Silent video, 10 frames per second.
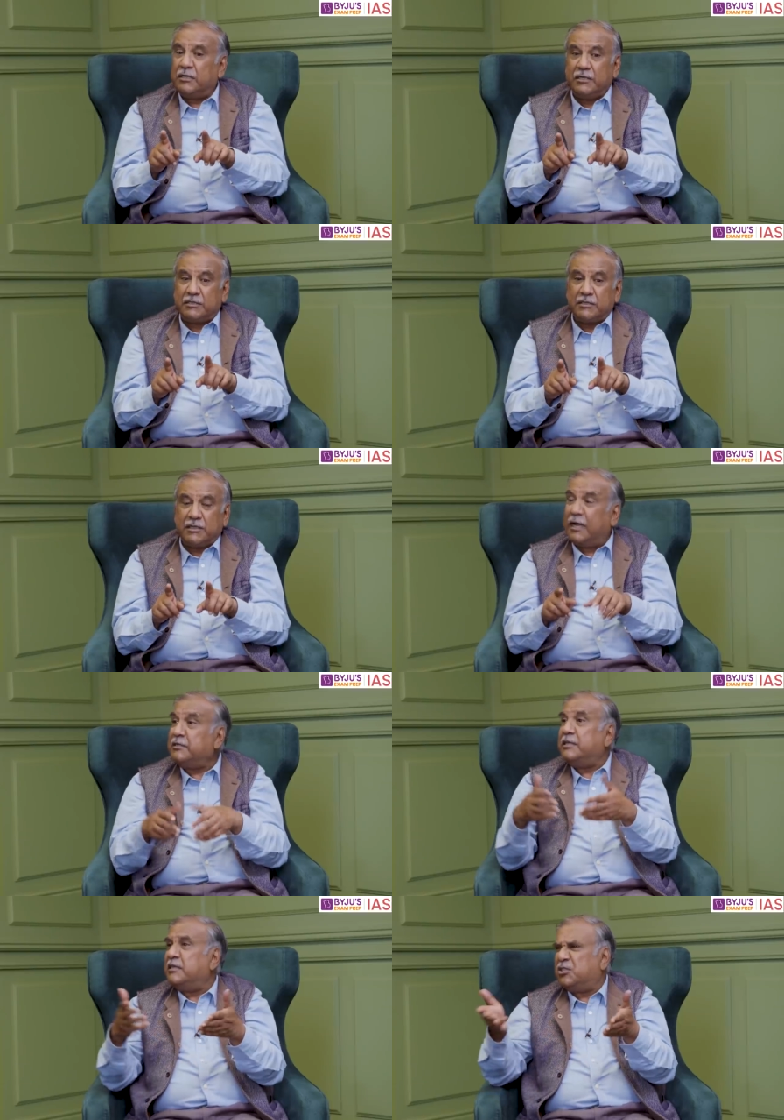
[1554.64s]
It is,
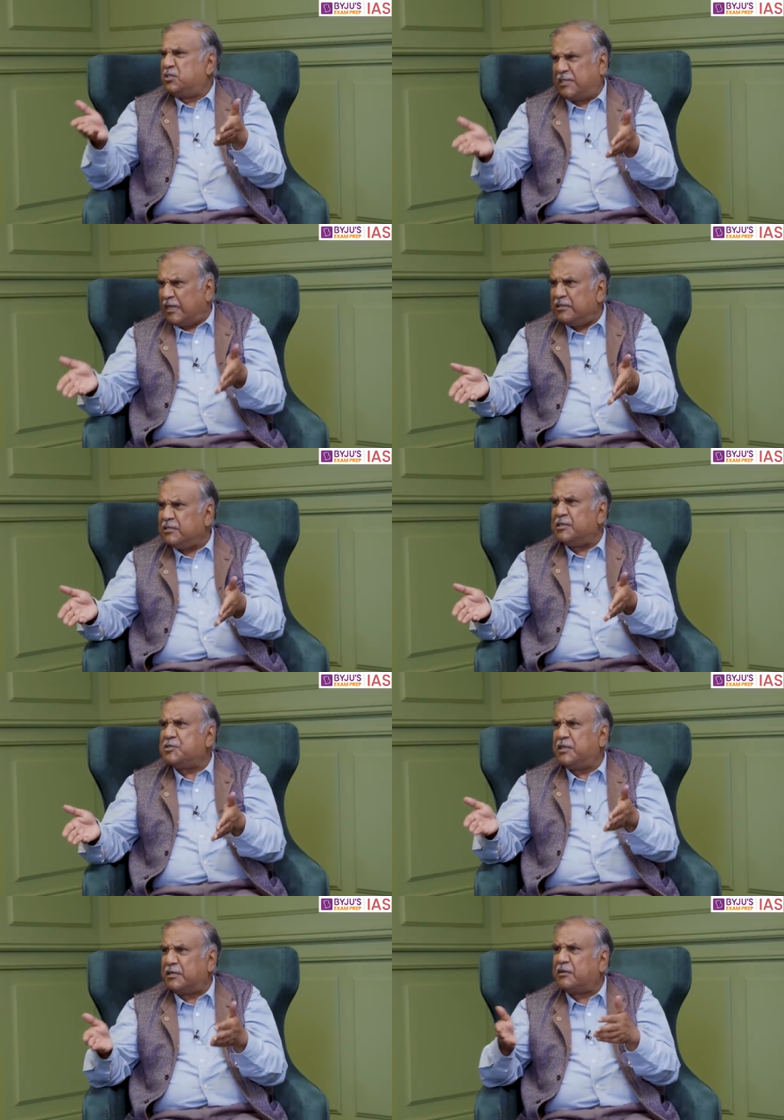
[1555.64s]
and the
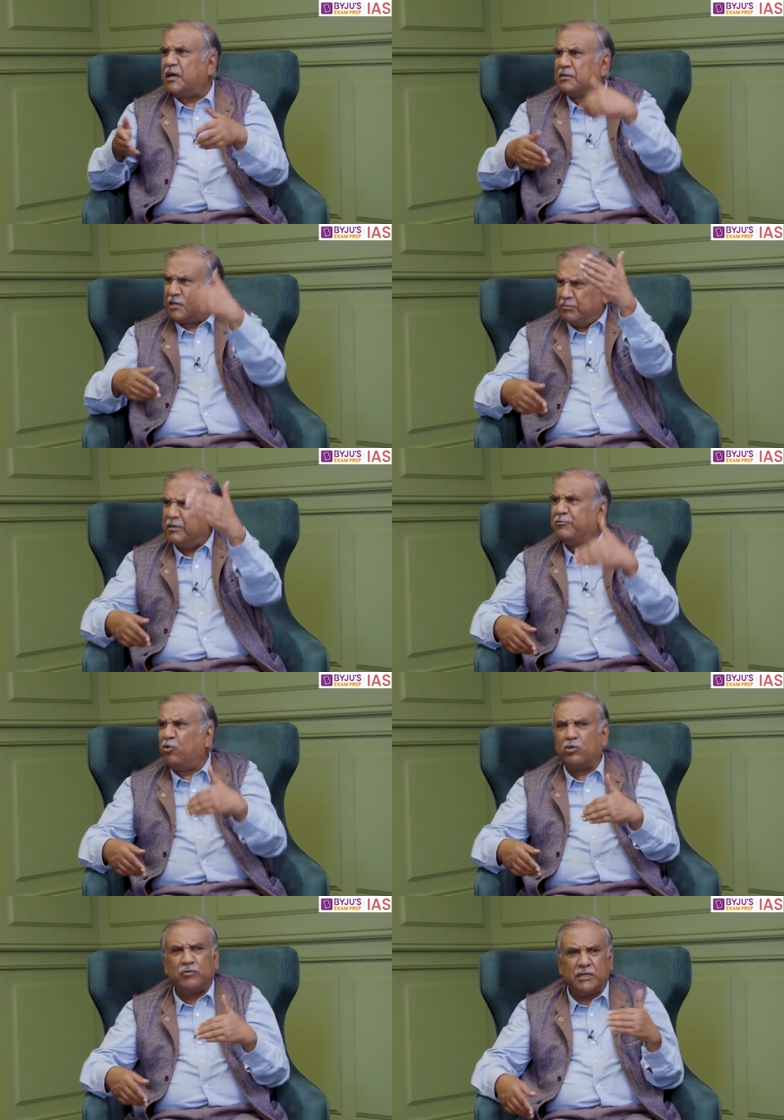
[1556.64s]
challenges that are coming
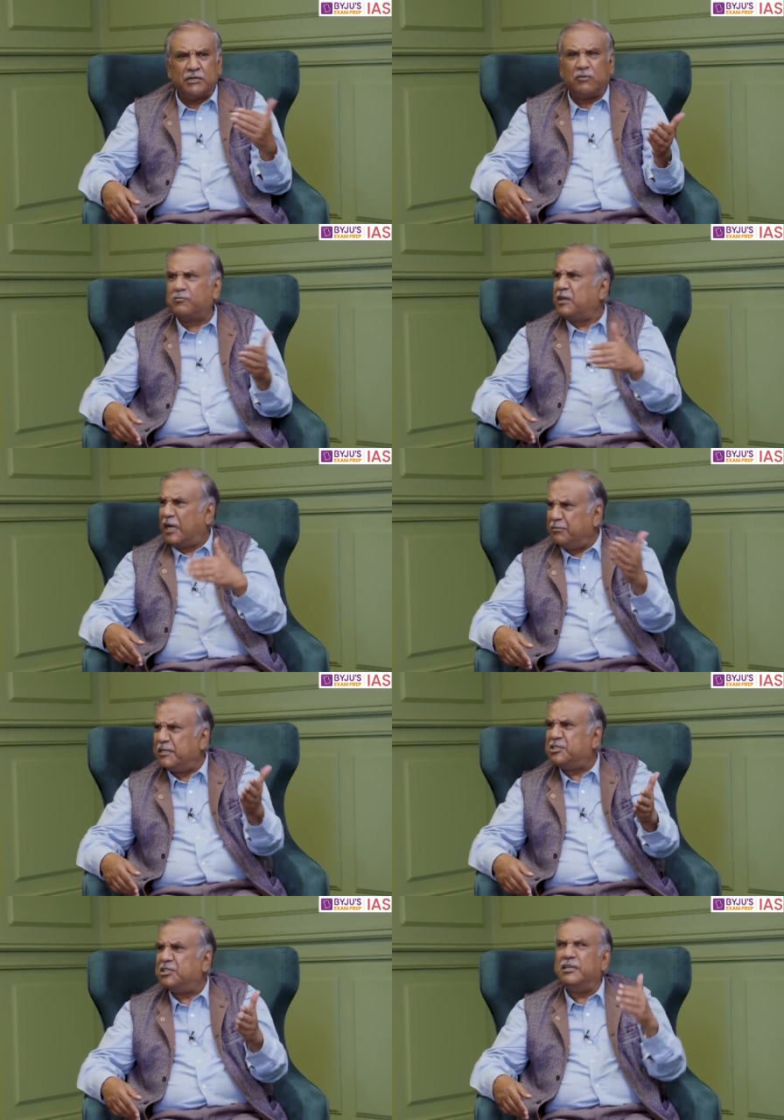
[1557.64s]
forward of
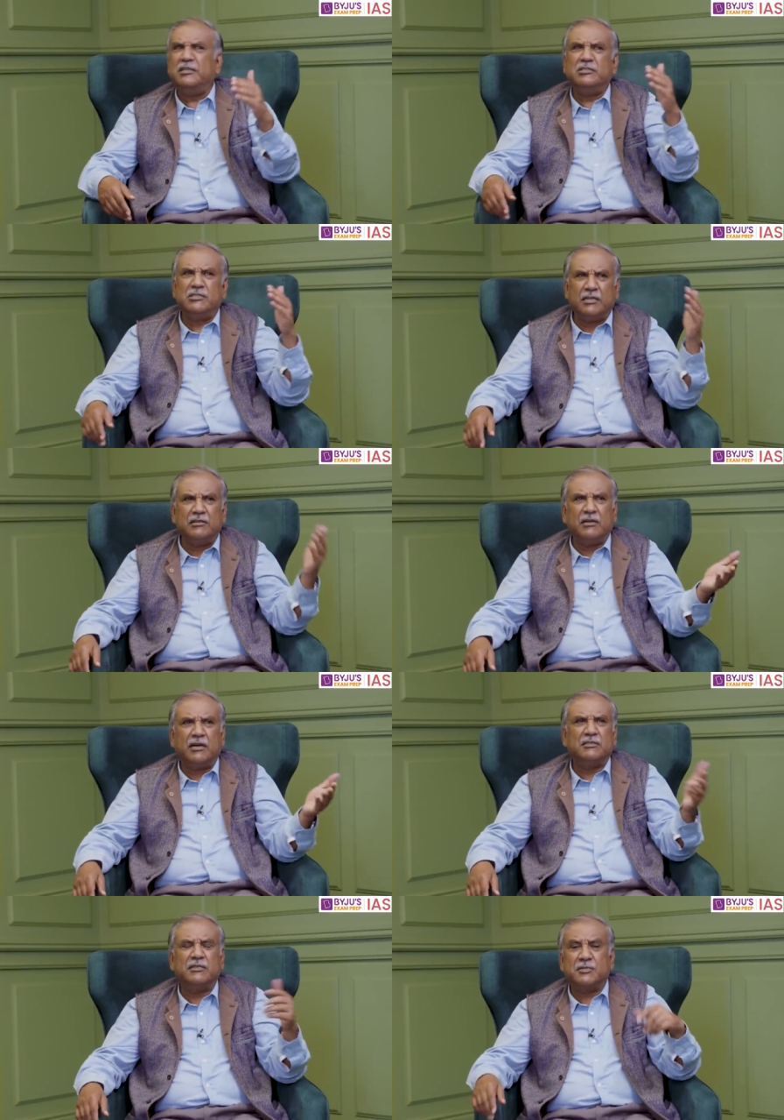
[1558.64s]
climate change and
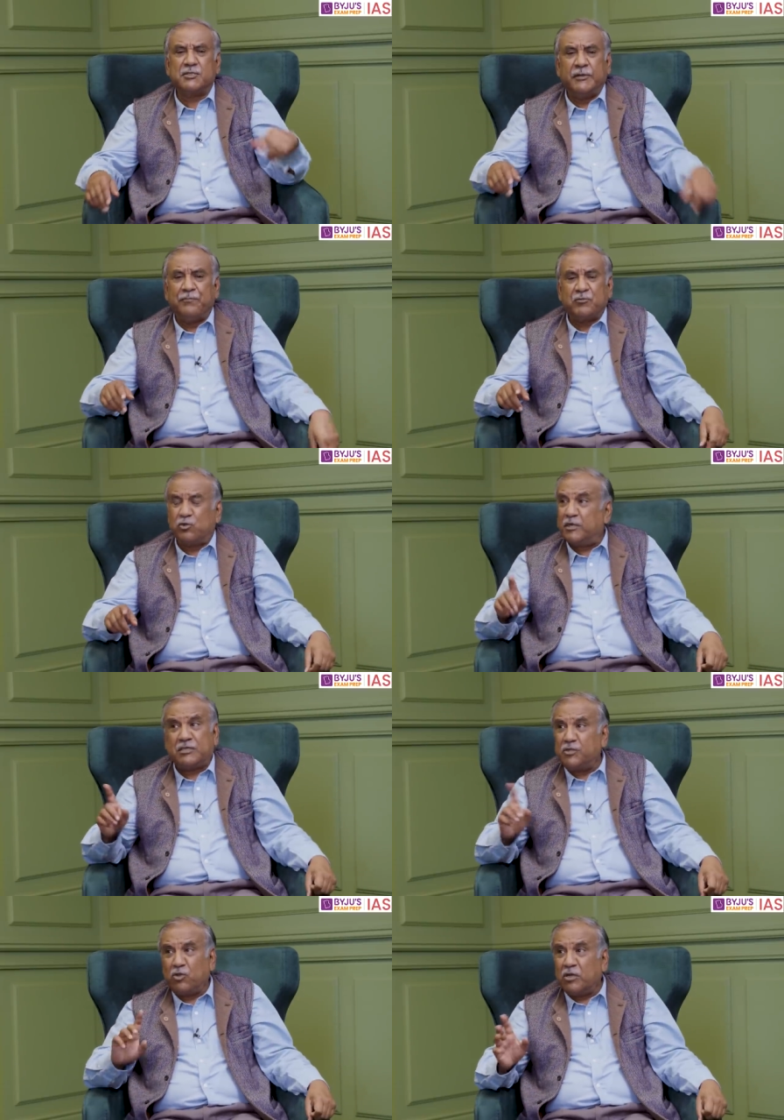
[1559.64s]
others, so
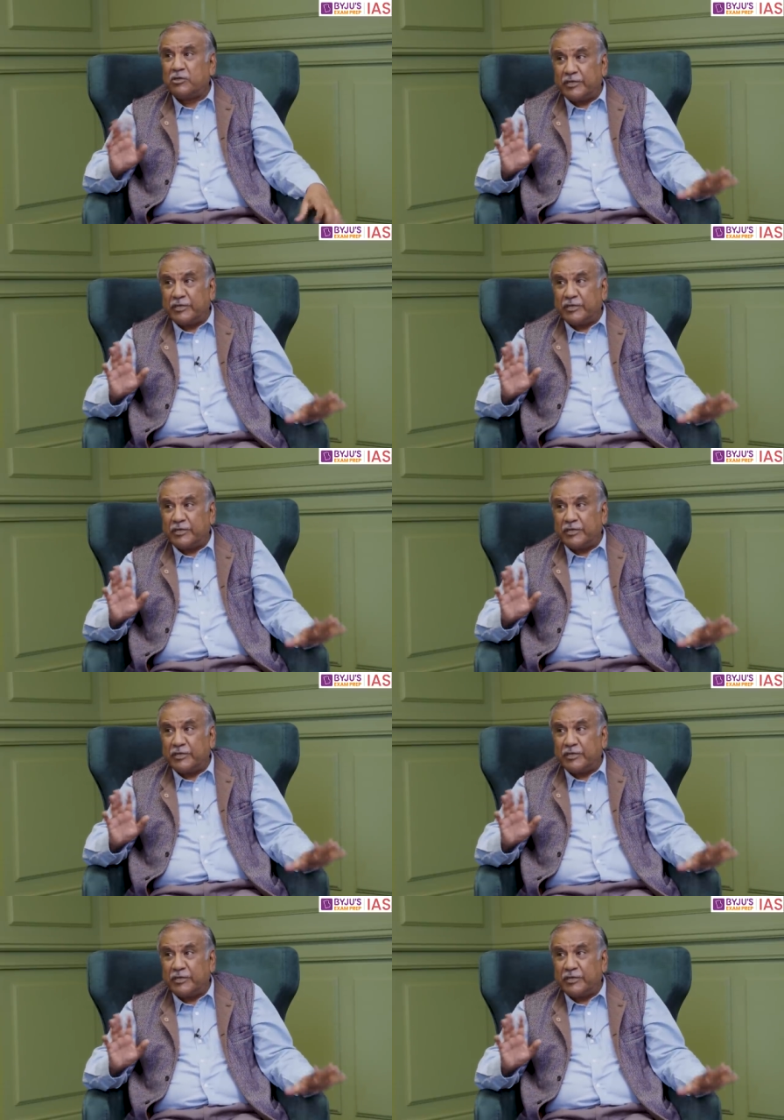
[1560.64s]
it is not